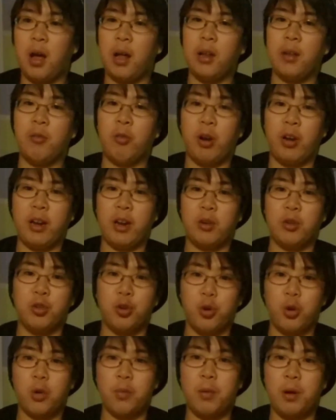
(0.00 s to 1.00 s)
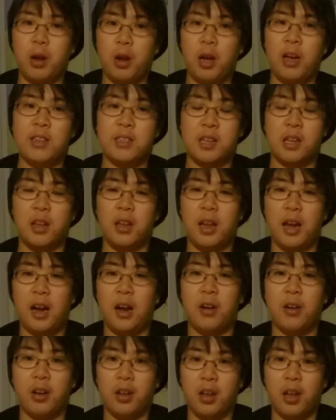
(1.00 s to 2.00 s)
right now Europe has
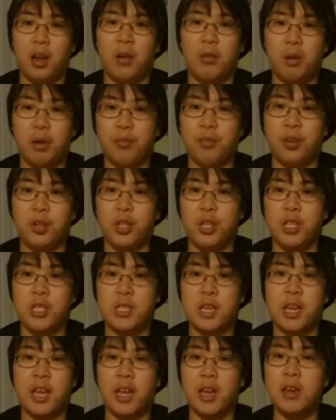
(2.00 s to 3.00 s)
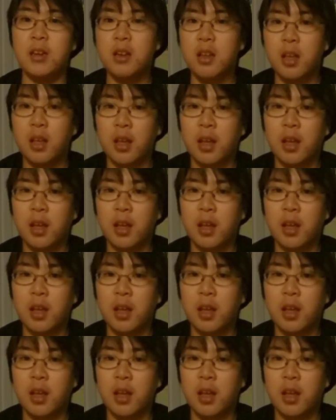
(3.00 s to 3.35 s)
allowed a lot of refugees in.